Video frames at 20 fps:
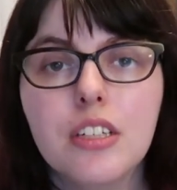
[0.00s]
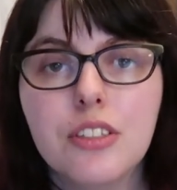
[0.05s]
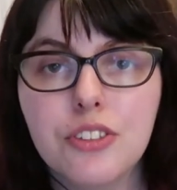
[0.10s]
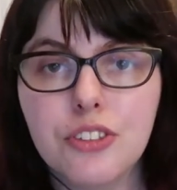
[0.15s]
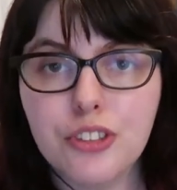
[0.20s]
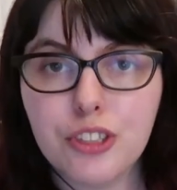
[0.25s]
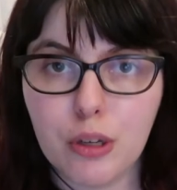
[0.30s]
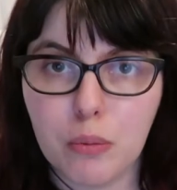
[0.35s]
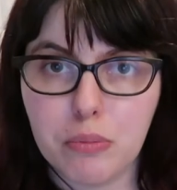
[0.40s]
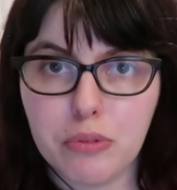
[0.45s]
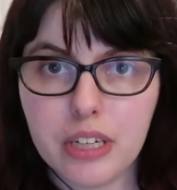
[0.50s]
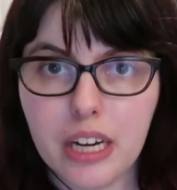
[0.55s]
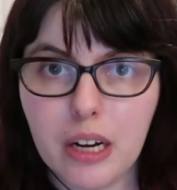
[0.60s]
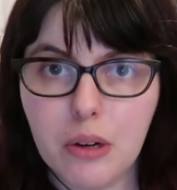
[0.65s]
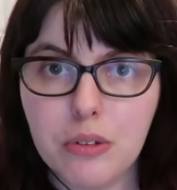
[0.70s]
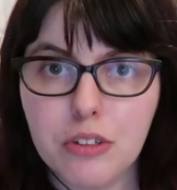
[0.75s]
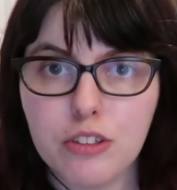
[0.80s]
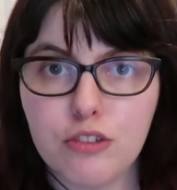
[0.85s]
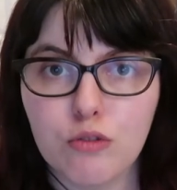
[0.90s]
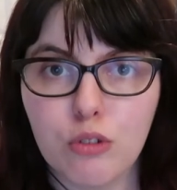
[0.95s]

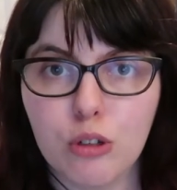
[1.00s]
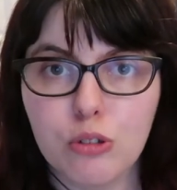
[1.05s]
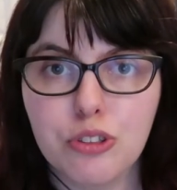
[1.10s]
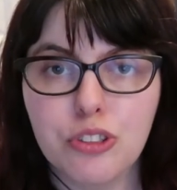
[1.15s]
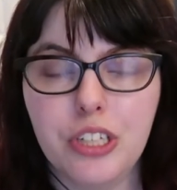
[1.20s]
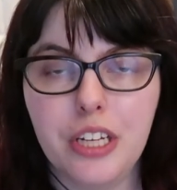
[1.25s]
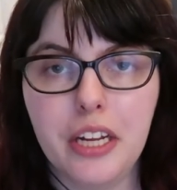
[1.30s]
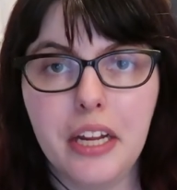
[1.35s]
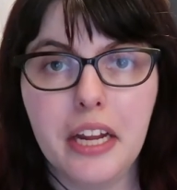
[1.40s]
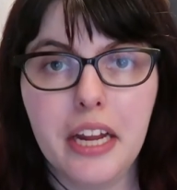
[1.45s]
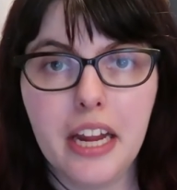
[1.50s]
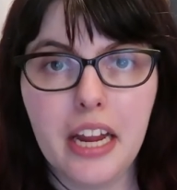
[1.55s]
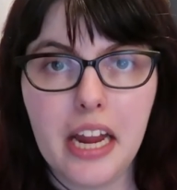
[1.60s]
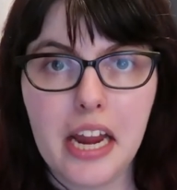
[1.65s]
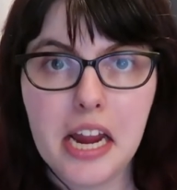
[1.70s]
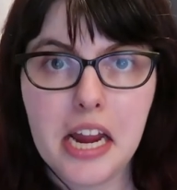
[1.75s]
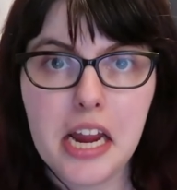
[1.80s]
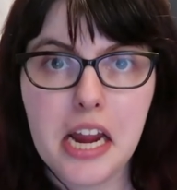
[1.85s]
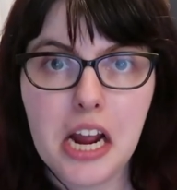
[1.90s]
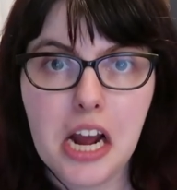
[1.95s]
Stumptown is roasting
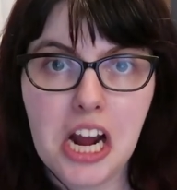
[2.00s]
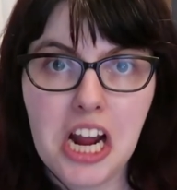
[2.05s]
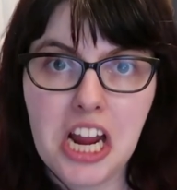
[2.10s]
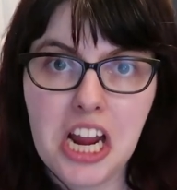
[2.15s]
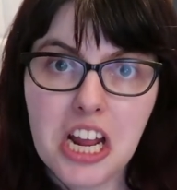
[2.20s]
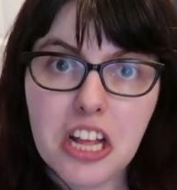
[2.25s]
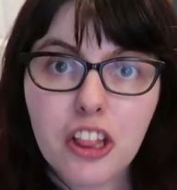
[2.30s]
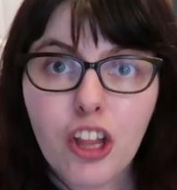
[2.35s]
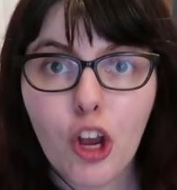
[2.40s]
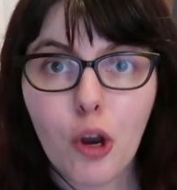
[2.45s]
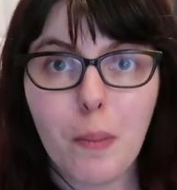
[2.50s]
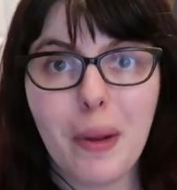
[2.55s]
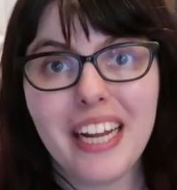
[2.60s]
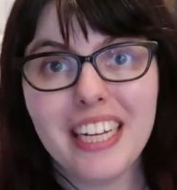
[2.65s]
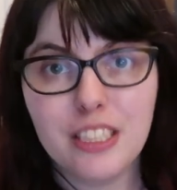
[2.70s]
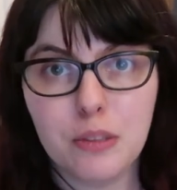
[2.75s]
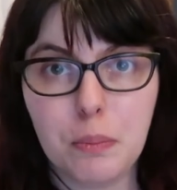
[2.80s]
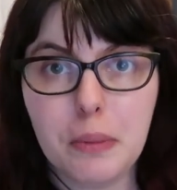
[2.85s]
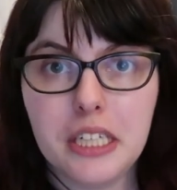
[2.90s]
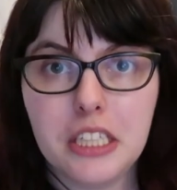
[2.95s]
in their
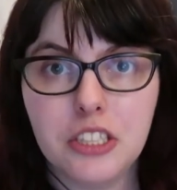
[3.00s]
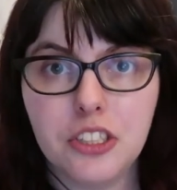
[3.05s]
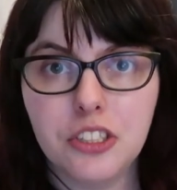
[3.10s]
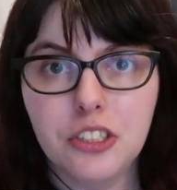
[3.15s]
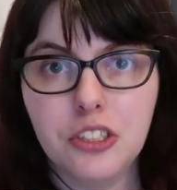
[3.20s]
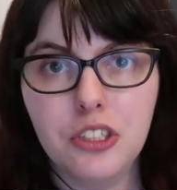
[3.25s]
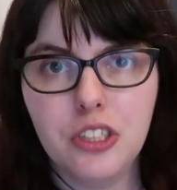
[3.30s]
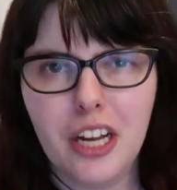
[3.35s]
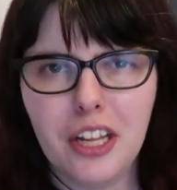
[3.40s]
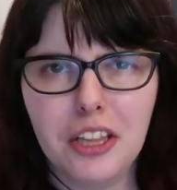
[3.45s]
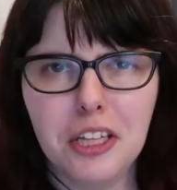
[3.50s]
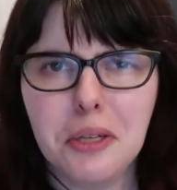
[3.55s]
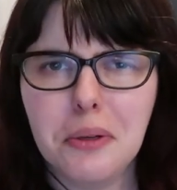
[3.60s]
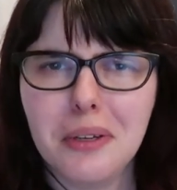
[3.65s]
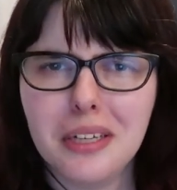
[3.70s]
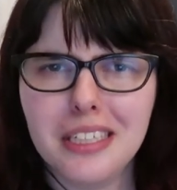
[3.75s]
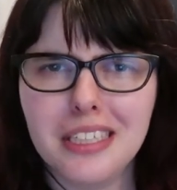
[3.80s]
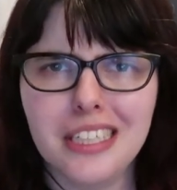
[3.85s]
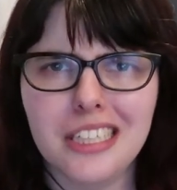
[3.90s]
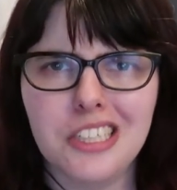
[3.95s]
basement. I think
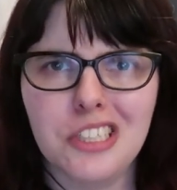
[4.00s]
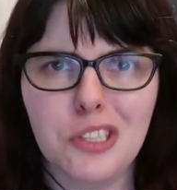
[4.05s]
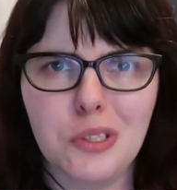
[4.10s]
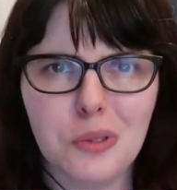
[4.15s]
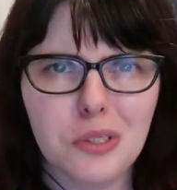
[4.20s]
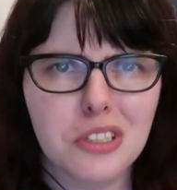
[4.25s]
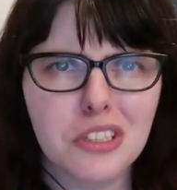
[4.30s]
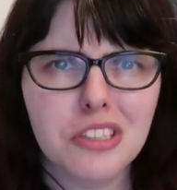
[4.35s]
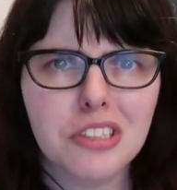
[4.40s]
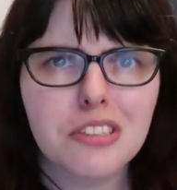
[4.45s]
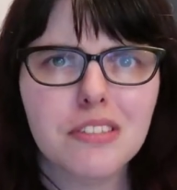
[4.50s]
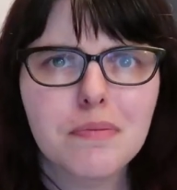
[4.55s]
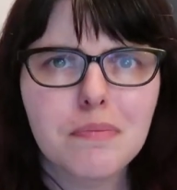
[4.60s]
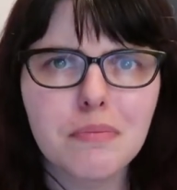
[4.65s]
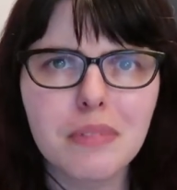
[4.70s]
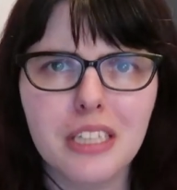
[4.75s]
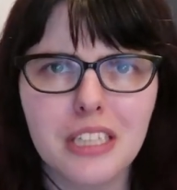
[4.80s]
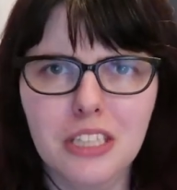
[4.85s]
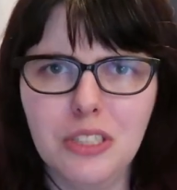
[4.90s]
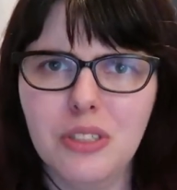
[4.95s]
you can take tours
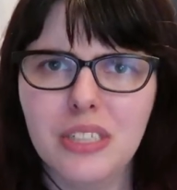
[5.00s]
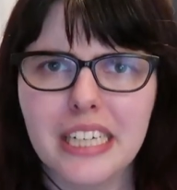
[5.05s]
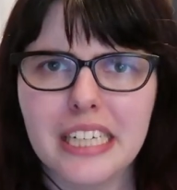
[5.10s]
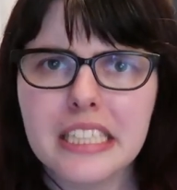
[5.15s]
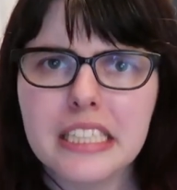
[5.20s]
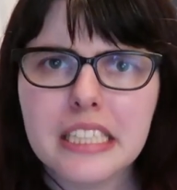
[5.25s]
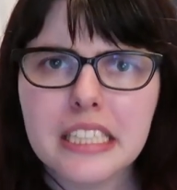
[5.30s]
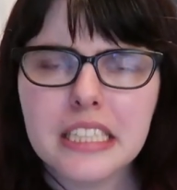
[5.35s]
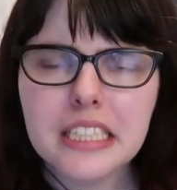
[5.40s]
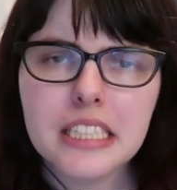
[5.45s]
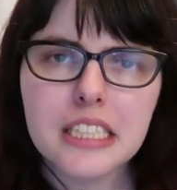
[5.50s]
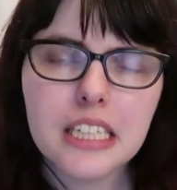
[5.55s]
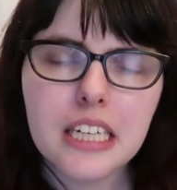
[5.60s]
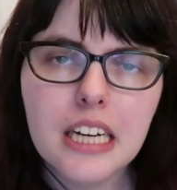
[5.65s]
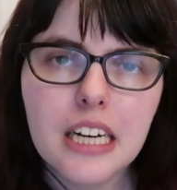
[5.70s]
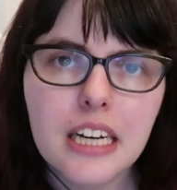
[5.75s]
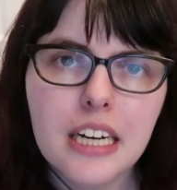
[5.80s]
and they do tastings.